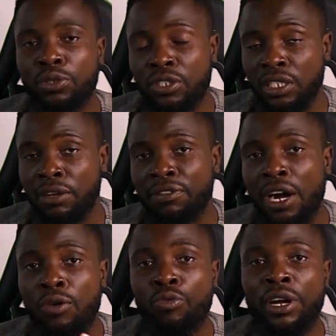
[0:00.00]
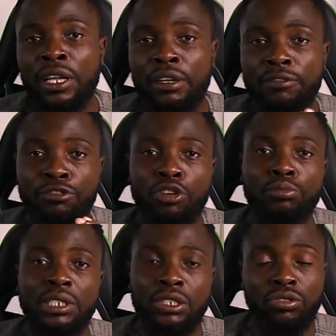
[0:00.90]
keep yourself away
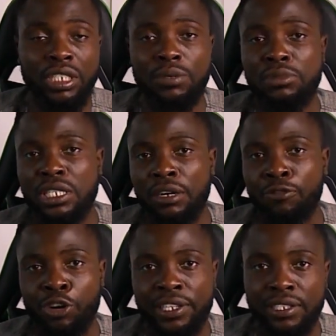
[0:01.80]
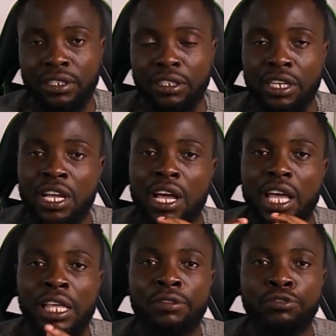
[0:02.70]
from the social media. For instance,
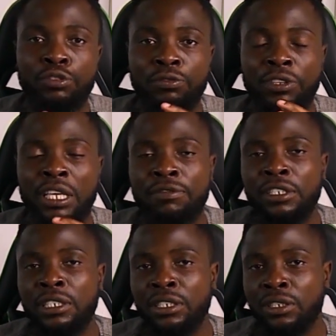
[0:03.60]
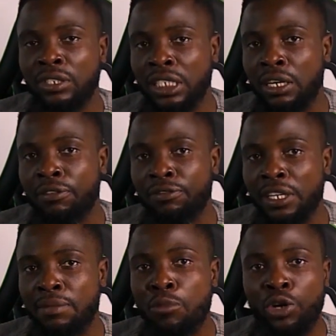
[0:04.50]
if you've given
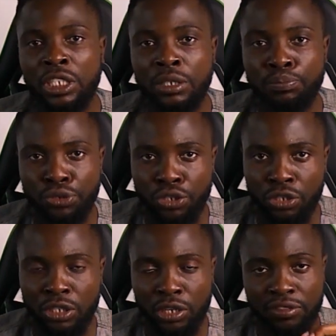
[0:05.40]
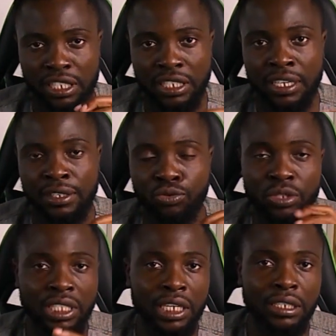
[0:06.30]
yourself the morning period of the
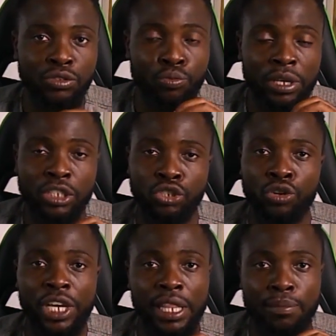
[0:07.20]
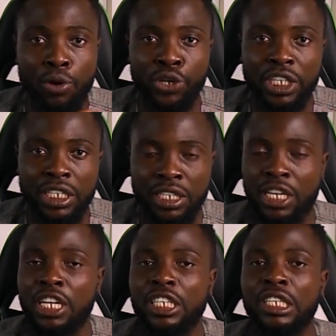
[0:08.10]
day to study, you make sure in the
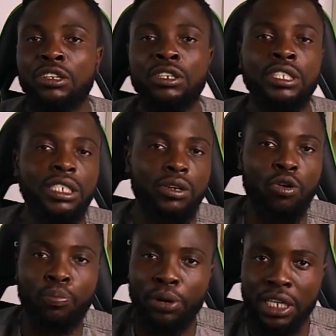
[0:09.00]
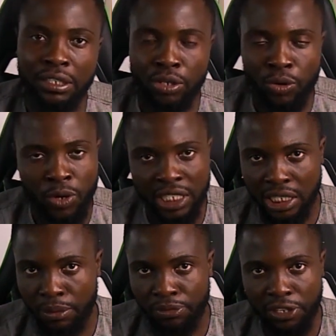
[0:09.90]
morning, don't open your
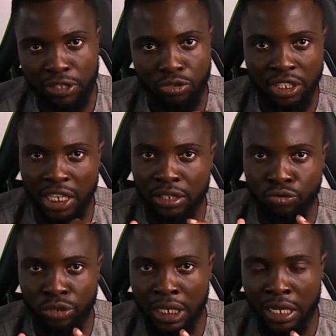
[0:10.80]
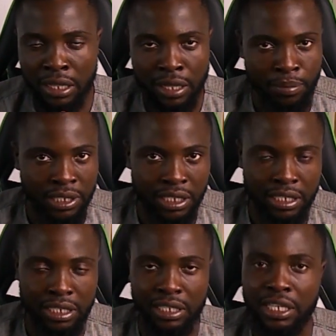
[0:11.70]
WhatsApp first to start reading the
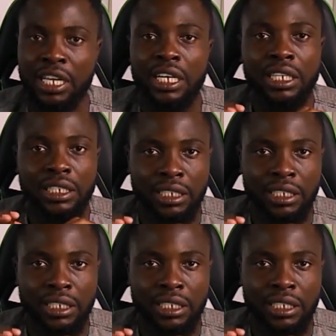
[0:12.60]
messages.